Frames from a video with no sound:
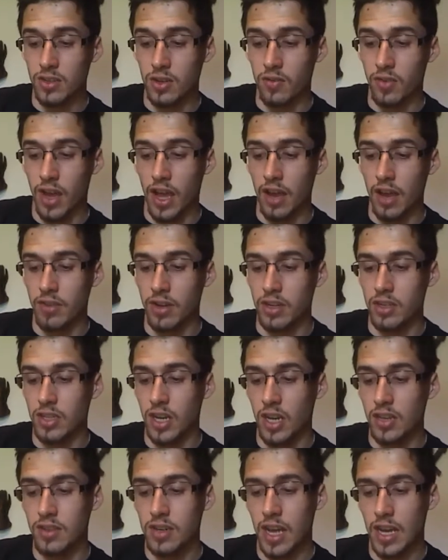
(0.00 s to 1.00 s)
survived a
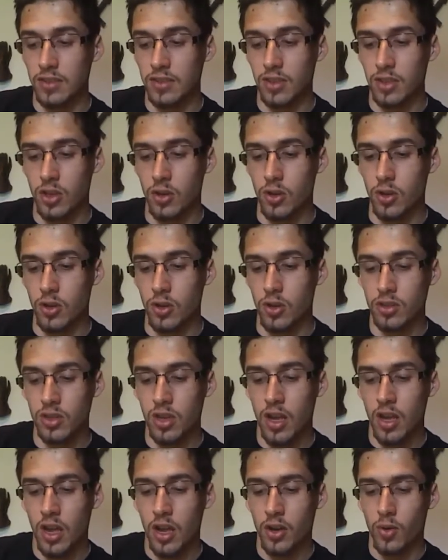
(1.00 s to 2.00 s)
dozen executions,
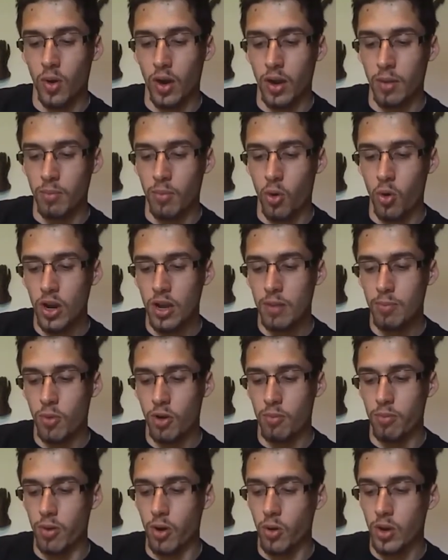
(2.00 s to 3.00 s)
growing more and
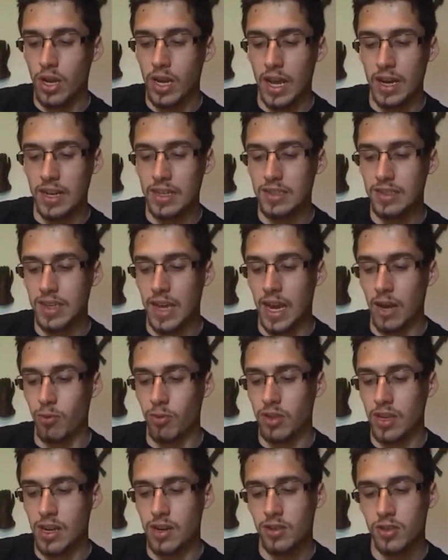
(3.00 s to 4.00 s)
more broken and insane
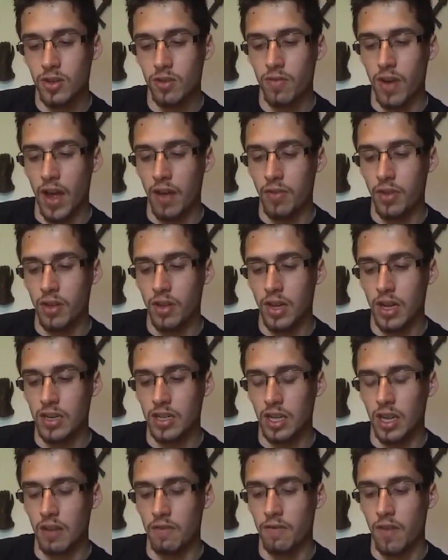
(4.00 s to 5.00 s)
with each survival,
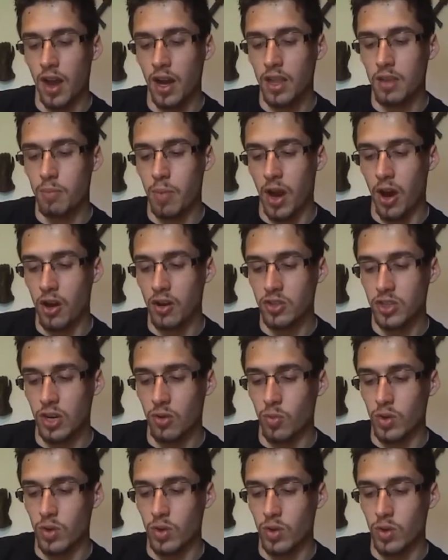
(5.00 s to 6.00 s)
until he finally perished
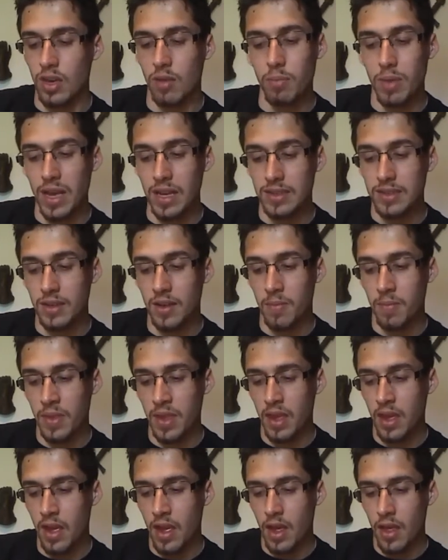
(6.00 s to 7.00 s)
and went to the abyss.
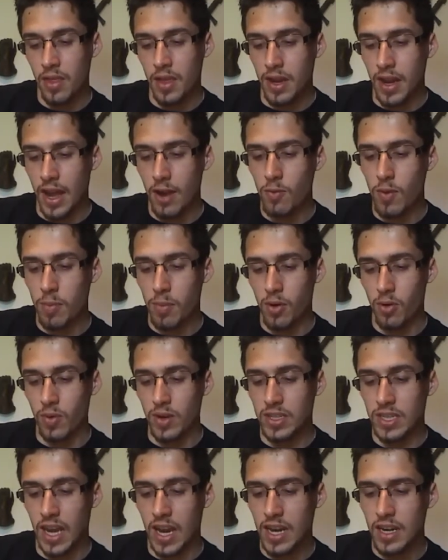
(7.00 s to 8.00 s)
The Night Ripper
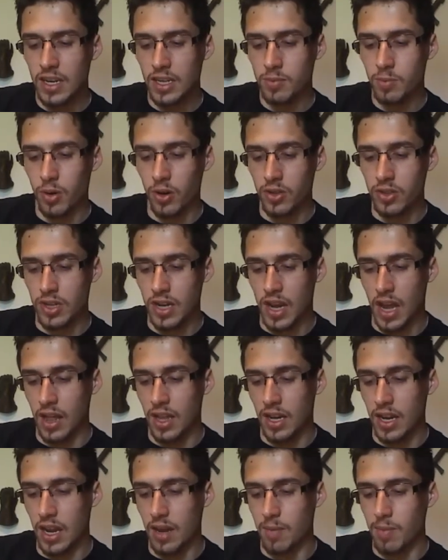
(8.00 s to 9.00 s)
retained his
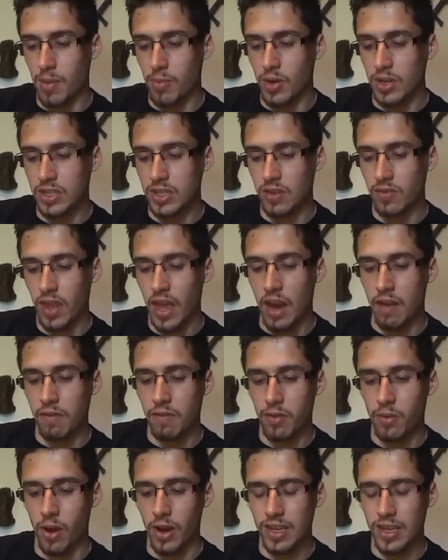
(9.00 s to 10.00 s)
personality and memories of life
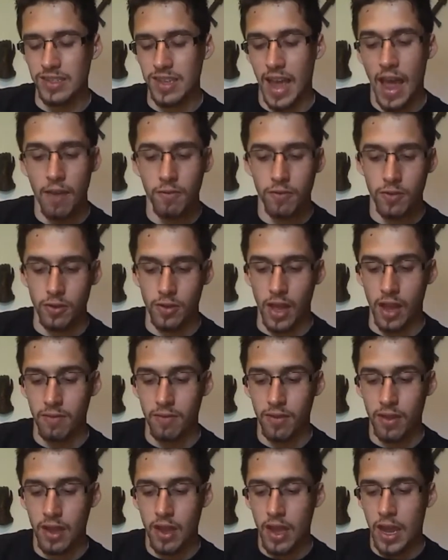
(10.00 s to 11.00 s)
throughout his afterlife,
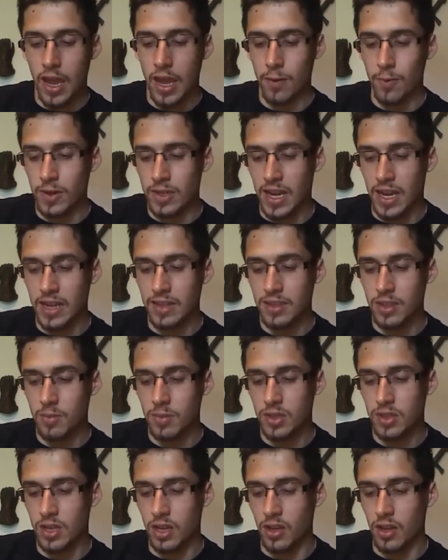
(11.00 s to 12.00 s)
and retains them
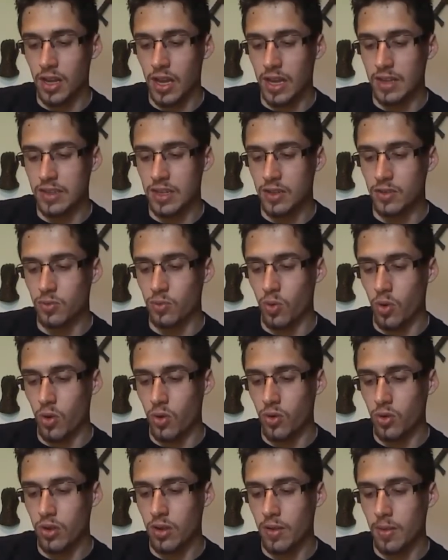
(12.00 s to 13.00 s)
still as his
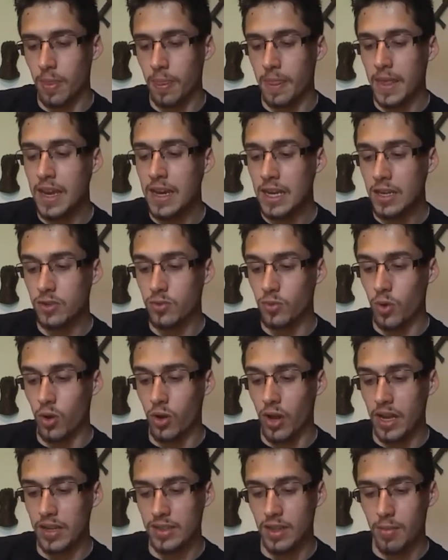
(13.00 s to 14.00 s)
role
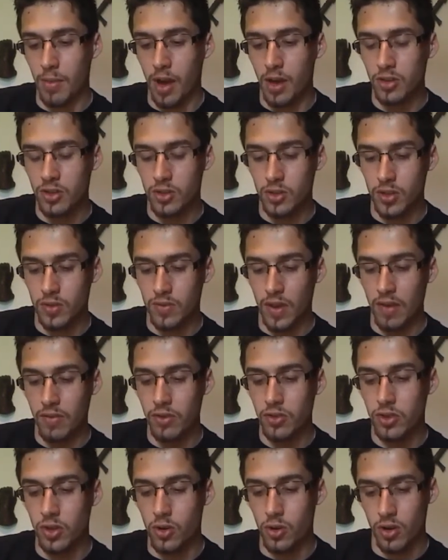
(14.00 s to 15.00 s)
as Lamashtu's
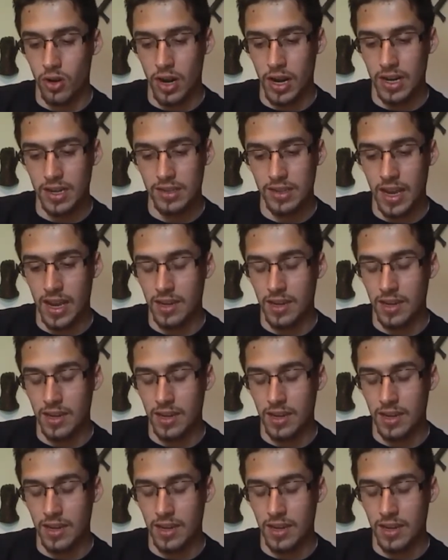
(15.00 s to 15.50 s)
favored tutor and